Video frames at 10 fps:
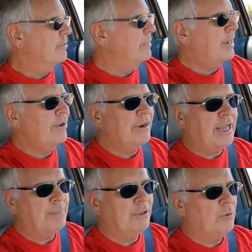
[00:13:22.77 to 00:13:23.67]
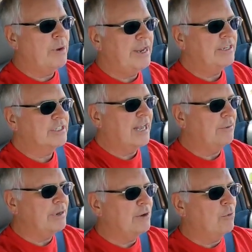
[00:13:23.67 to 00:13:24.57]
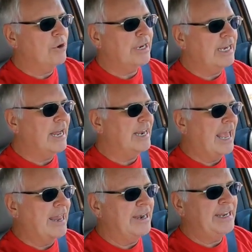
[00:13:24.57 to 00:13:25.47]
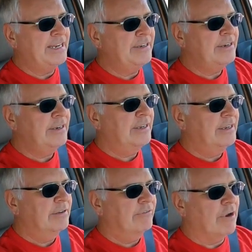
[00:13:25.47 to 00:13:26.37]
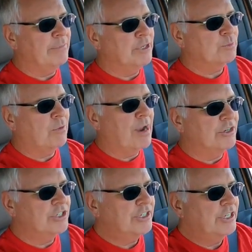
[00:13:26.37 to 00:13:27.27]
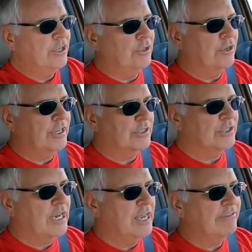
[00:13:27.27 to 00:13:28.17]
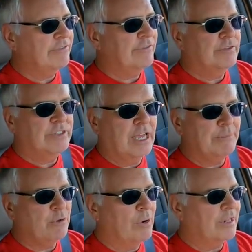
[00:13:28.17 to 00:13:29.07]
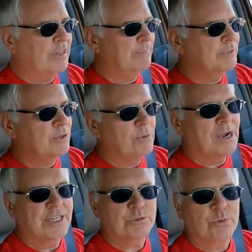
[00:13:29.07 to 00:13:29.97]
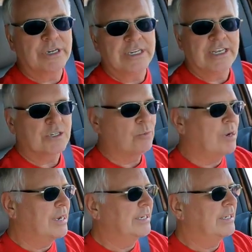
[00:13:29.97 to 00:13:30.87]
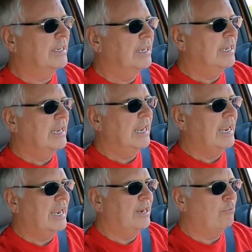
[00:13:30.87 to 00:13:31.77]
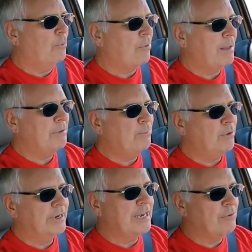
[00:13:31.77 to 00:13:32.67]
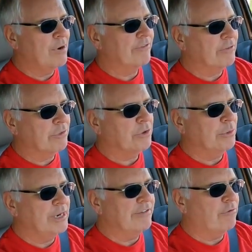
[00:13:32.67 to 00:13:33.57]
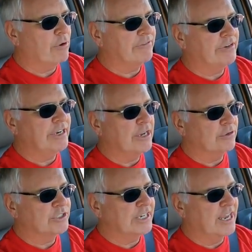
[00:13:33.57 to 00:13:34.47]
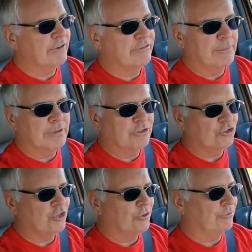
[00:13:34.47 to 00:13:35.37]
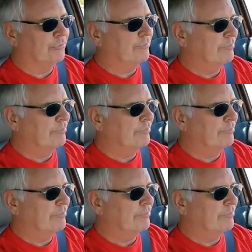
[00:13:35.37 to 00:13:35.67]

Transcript: From there, in a couple of weeks, I'll be working on editing from this project. He'll look at stuff, tell me what clips he wants, what he doesn't want, and we'll probably put anywhere from 3 to 4 videos together from this shoot.